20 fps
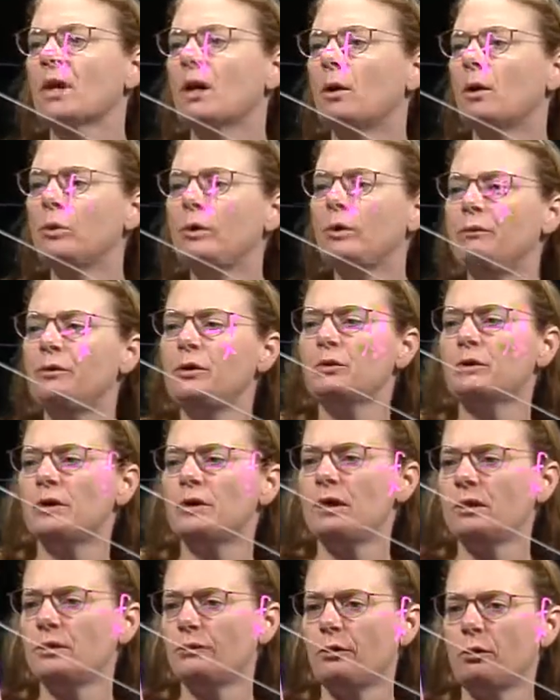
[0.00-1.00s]
We've used
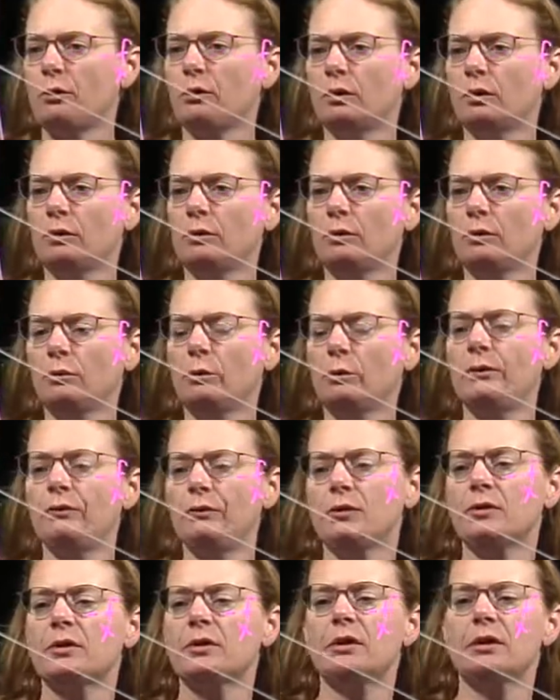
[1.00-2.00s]
this focal. We've
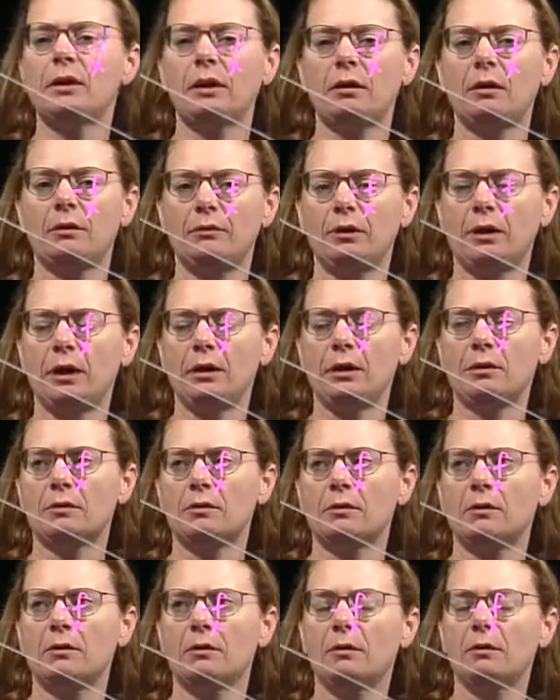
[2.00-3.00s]
used the center of the lens.
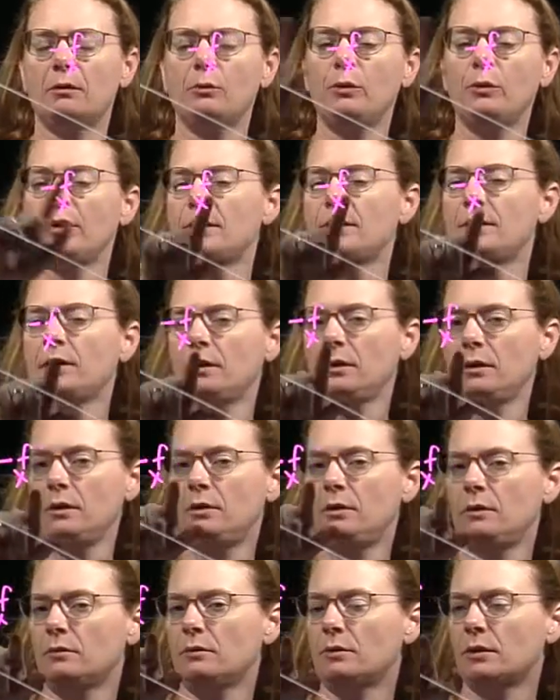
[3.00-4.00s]
We still need
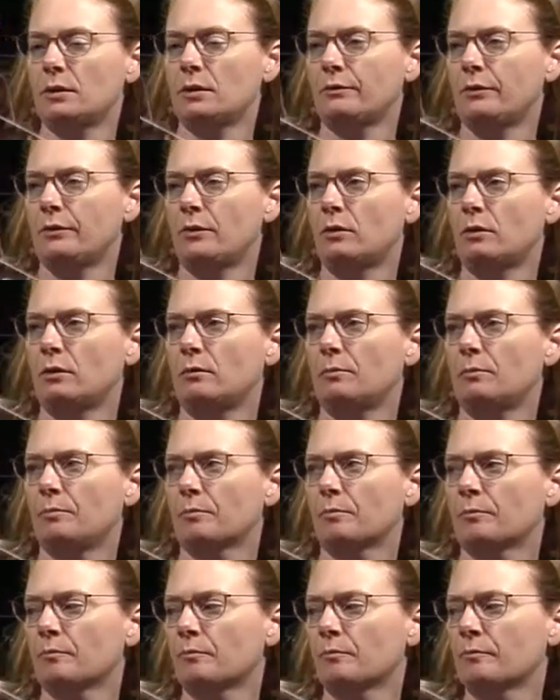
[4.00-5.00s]
to use this focal.
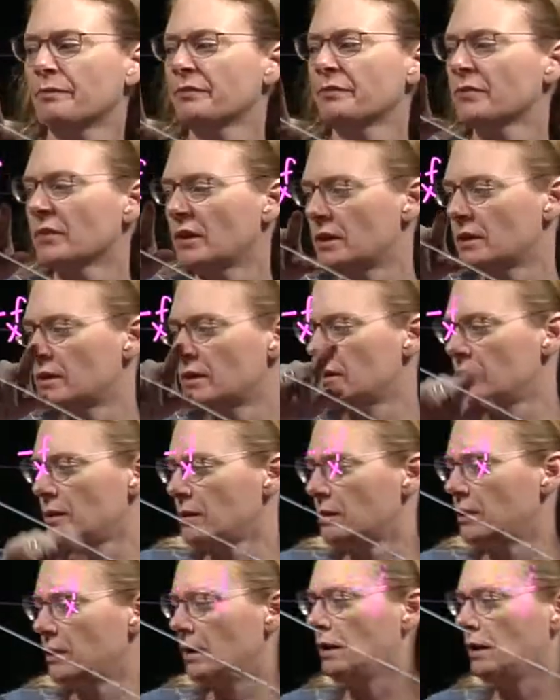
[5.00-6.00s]
This is a
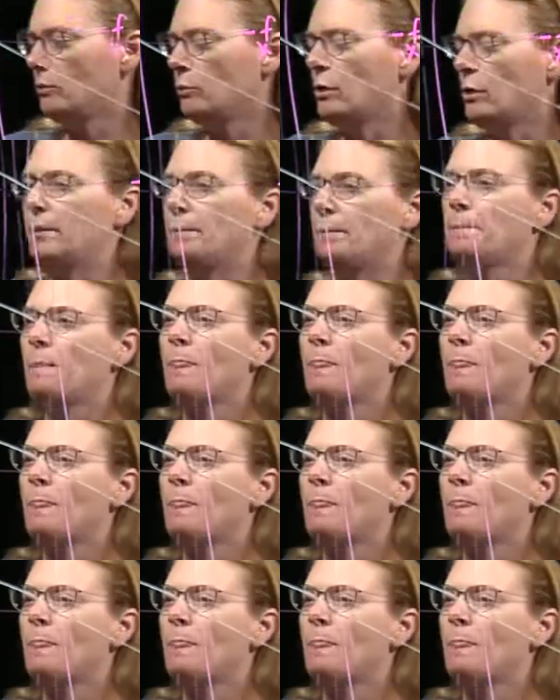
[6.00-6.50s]
sneaky one.